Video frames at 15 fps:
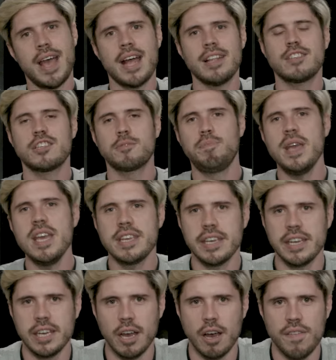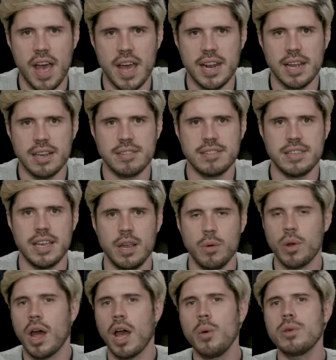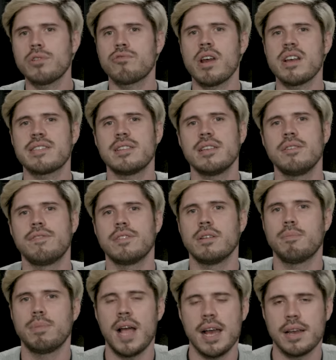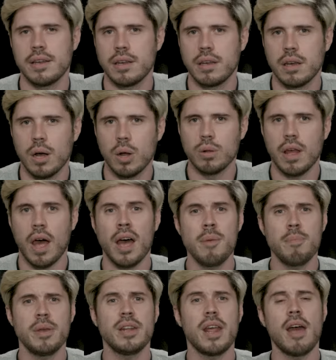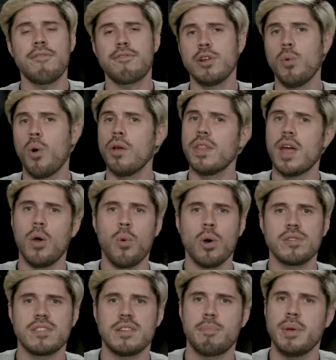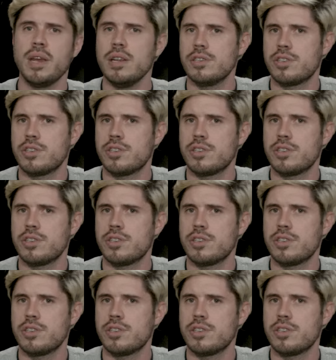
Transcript: And speaking of NXT, when I was wrestling for the black and gold, I beat everyone there was to beat.